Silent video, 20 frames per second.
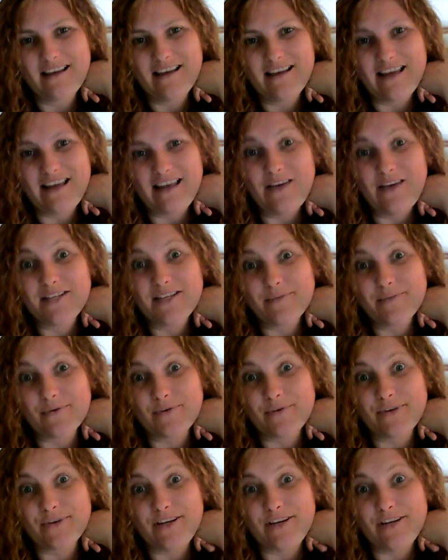Now he's a
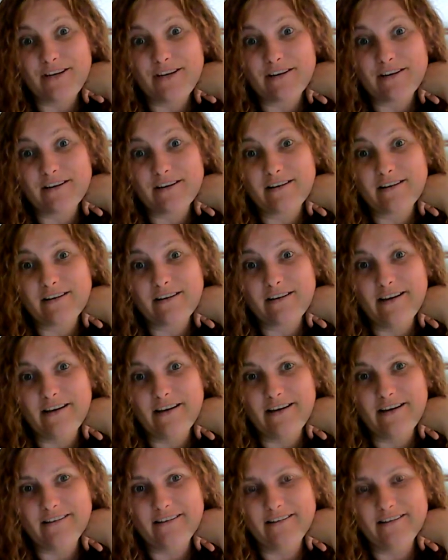Marine,
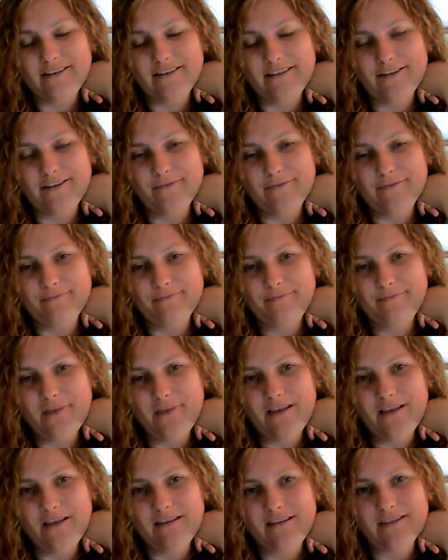and
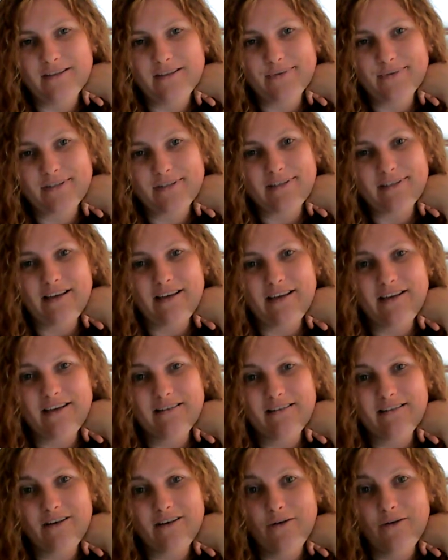this was like
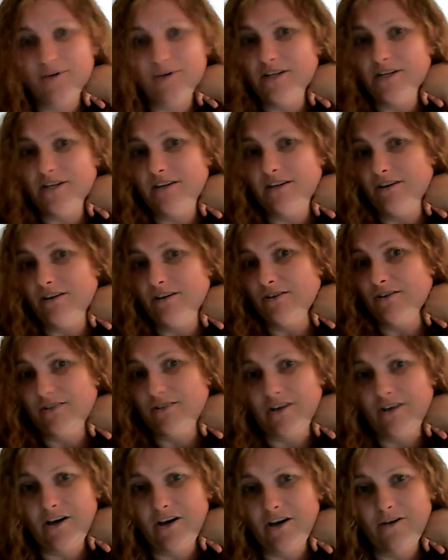over 10 years
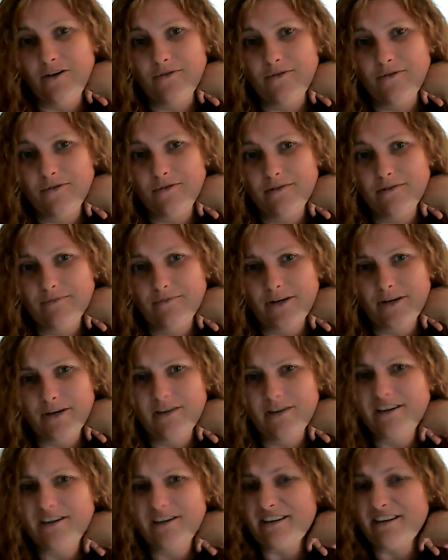ago. Probably
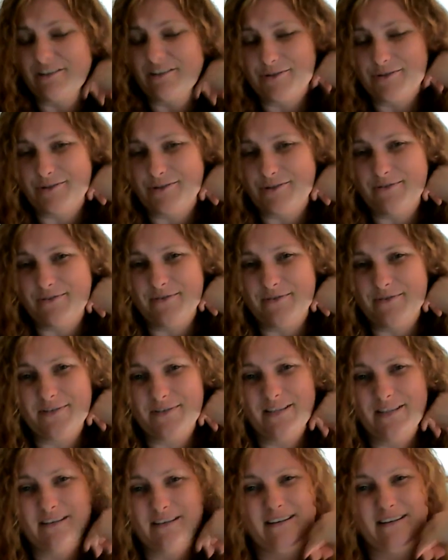getting close to 15.
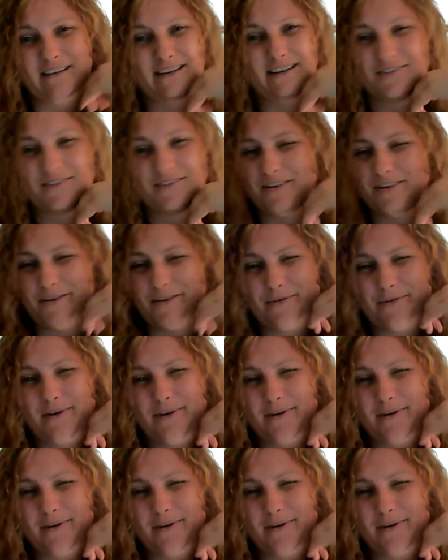I don't know.